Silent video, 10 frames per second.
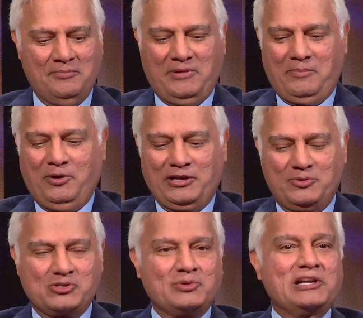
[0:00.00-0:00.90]
My body
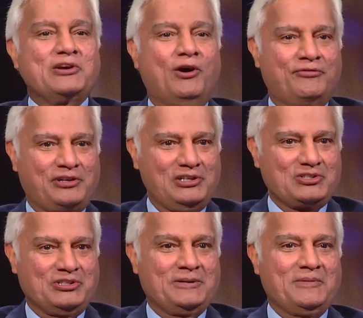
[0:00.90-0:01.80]
was really off
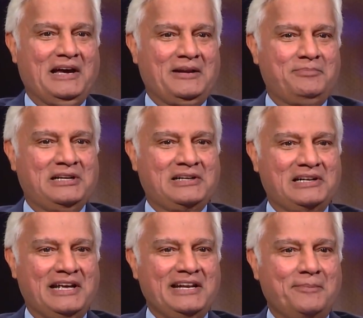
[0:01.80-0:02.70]
kilter. I'd
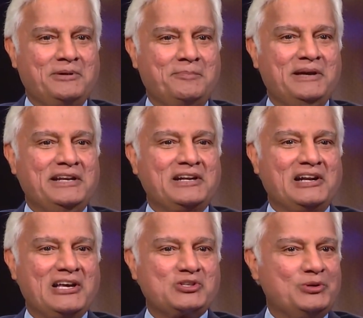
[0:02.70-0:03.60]
been laid up in bed in
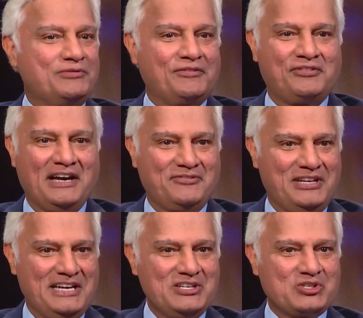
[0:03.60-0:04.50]
Glasgow for 5
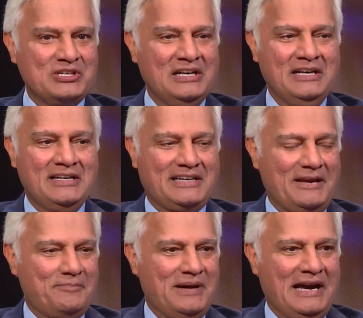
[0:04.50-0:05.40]
days,
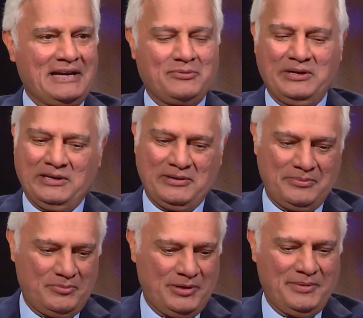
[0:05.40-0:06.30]
came back,
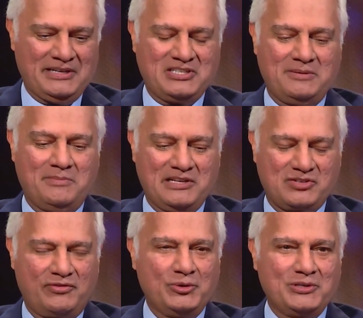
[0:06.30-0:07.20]
one of my teammates
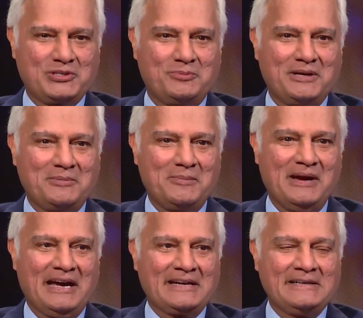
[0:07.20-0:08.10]
flew in to bring me
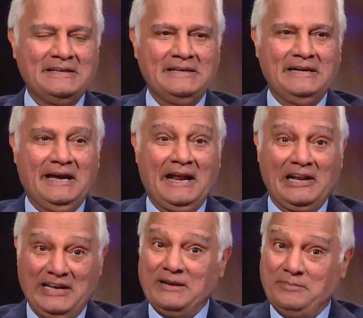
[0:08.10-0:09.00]
back, and I
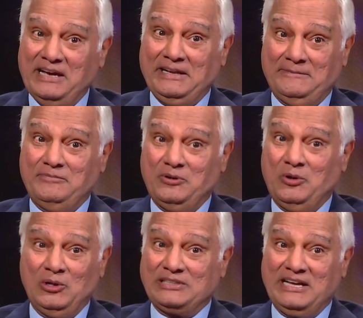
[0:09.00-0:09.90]
lay in bed
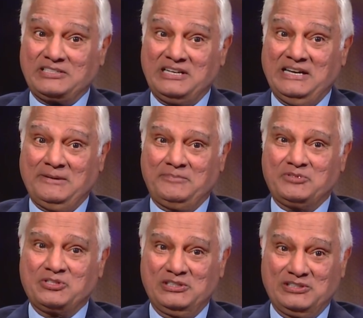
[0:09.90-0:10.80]
all that time
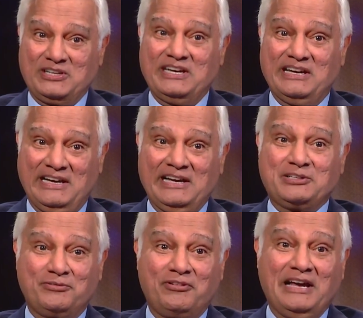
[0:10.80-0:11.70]
till the day I had
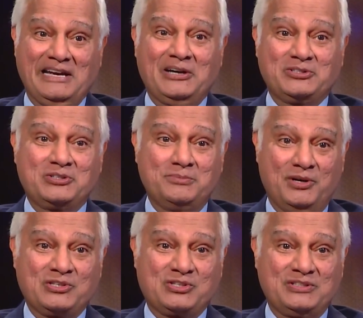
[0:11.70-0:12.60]
to fly out to
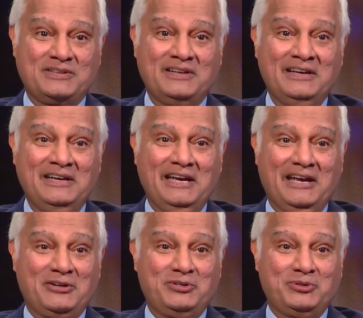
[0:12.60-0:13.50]
Boston
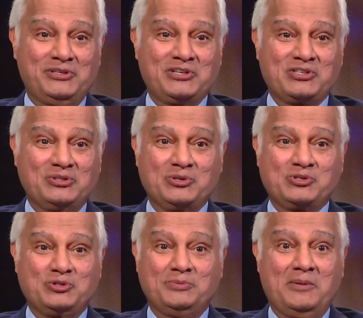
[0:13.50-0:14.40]
and do this. Those
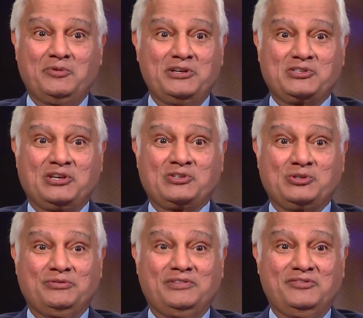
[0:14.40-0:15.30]
2 memories are
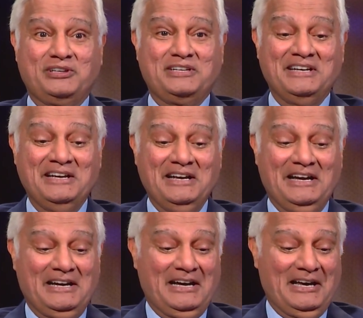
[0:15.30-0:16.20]
so vivid.
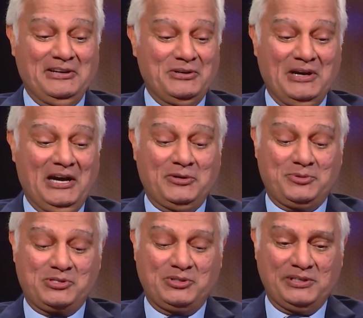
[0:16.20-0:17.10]
I didn't know how it
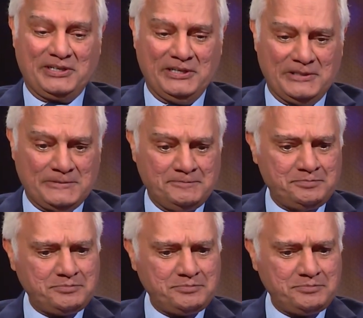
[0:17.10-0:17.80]
was going to go.